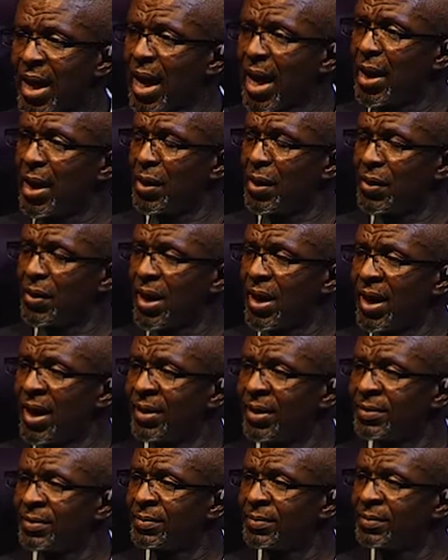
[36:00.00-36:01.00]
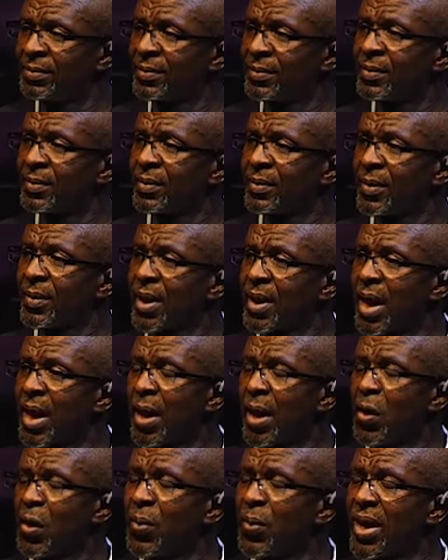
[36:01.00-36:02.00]
Hallelujah.
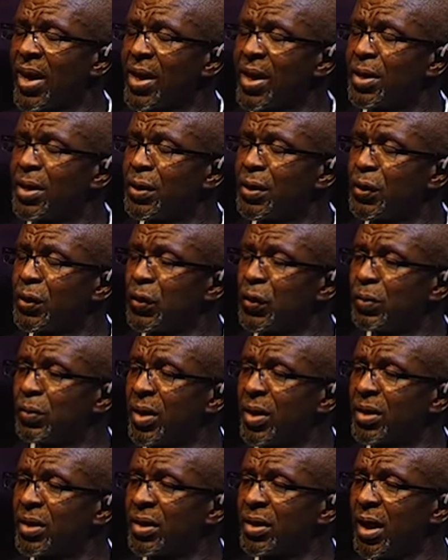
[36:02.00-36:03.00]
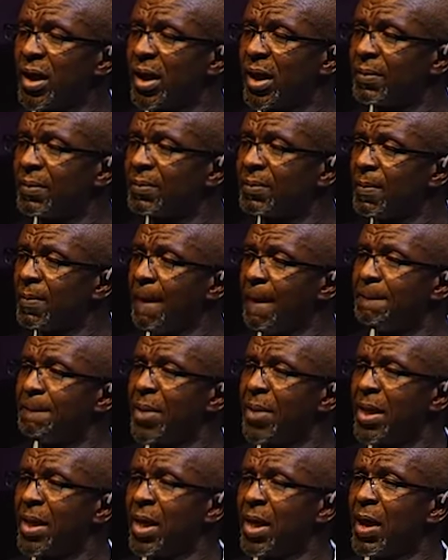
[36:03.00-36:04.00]
I hope I didn't do too much
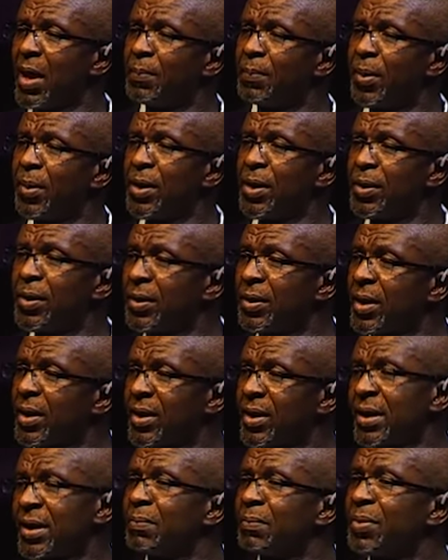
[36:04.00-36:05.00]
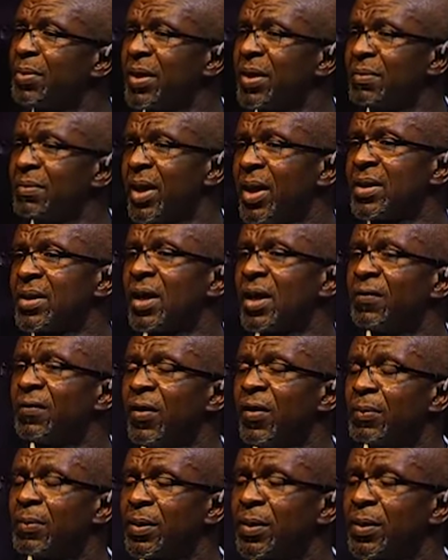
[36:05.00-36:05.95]
beating up on you, because I'm beating myself